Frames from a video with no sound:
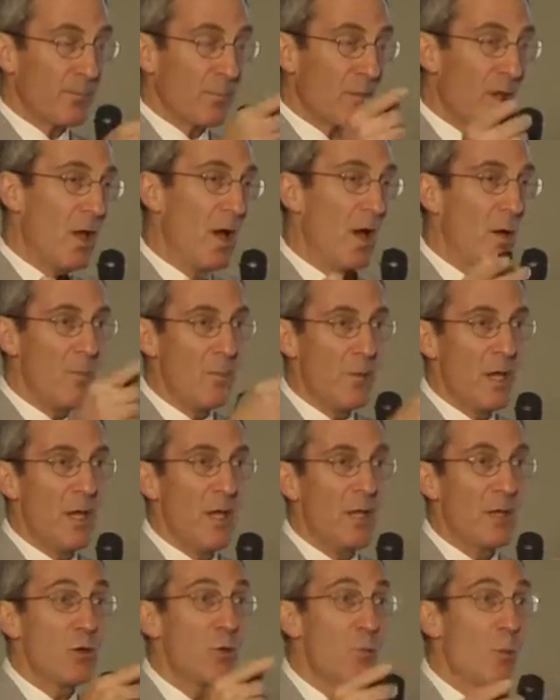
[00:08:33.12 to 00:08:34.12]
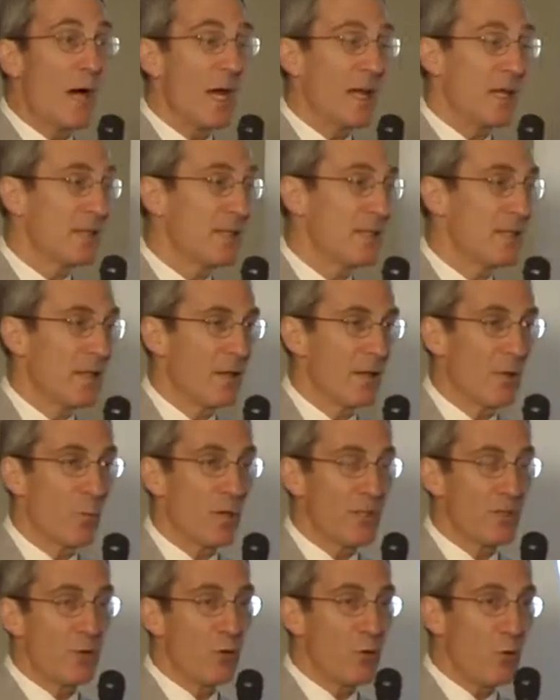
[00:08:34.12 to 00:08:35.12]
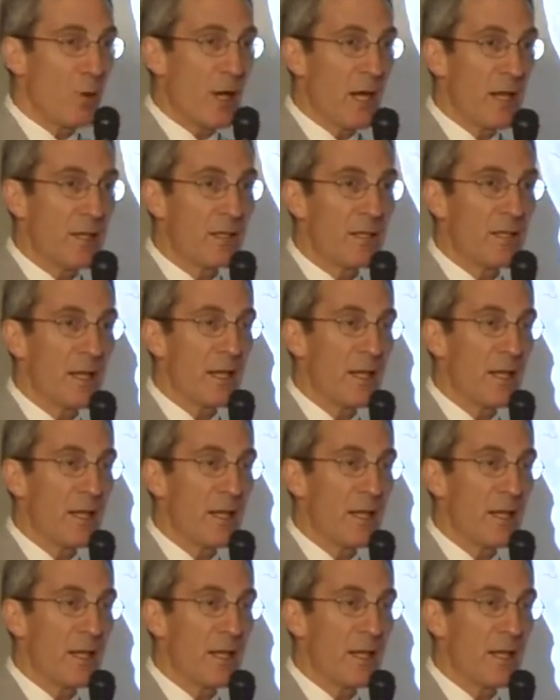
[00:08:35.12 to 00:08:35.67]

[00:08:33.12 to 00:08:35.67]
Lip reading: the Umayyads, the Western Umayyads,